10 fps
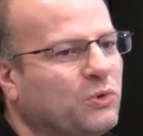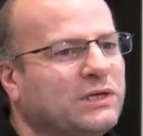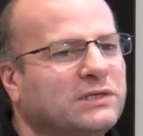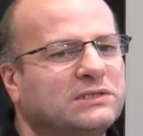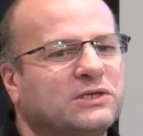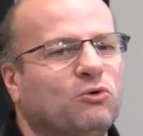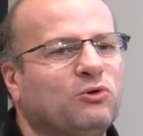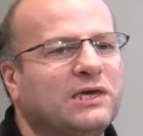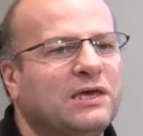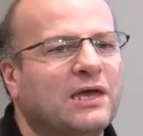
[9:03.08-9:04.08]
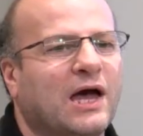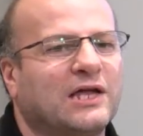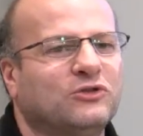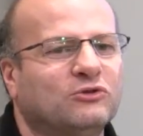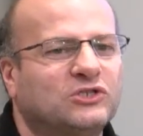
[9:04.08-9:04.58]
with looking
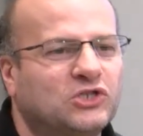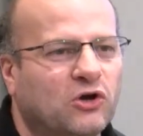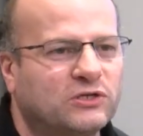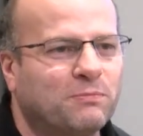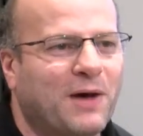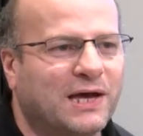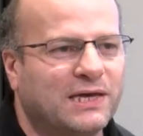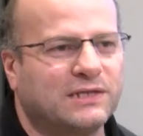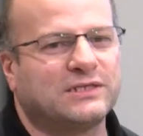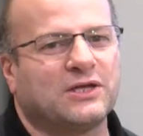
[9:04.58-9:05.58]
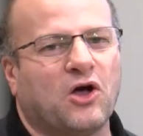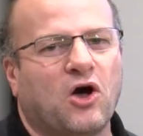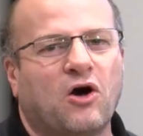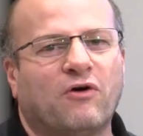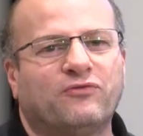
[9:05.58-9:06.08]
at the stock market
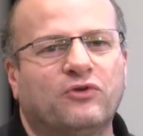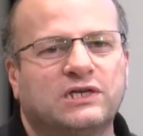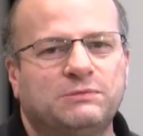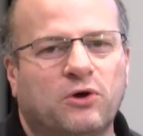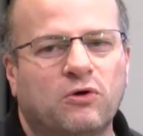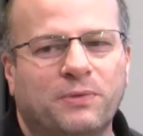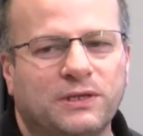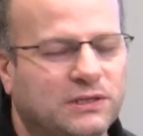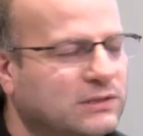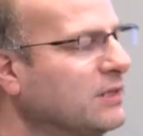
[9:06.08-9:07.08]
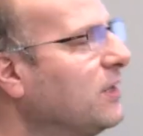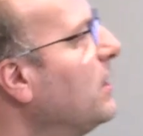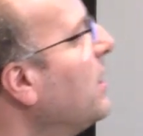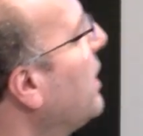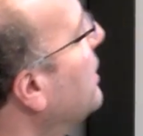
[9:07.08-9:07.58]
of the CRISPR companies.
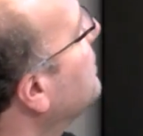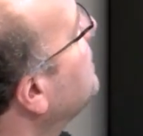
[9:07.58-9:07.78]
And